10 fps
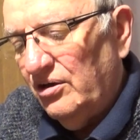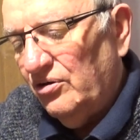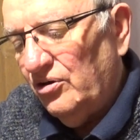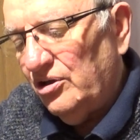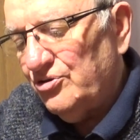
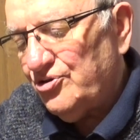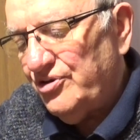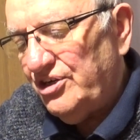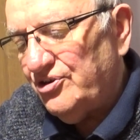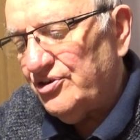all those
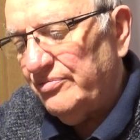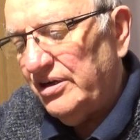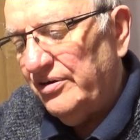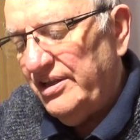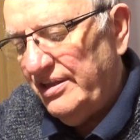creatures
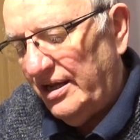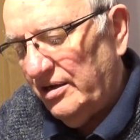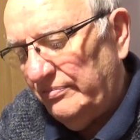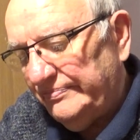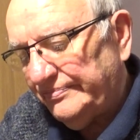are, in
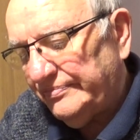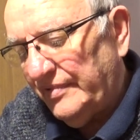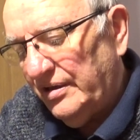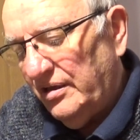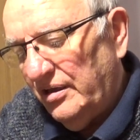there
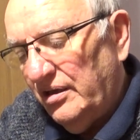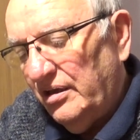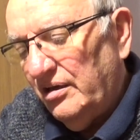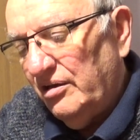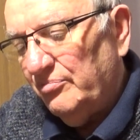
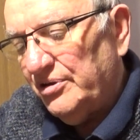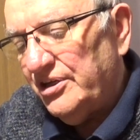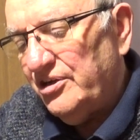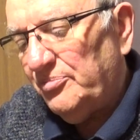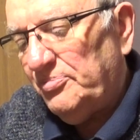but
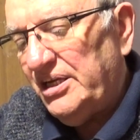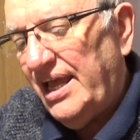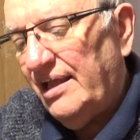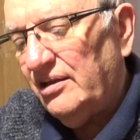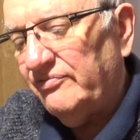they're not being
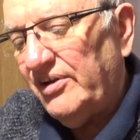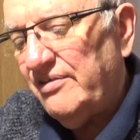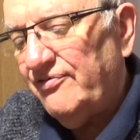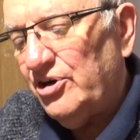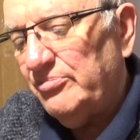held very
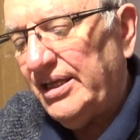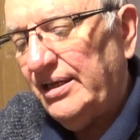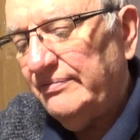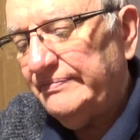firmly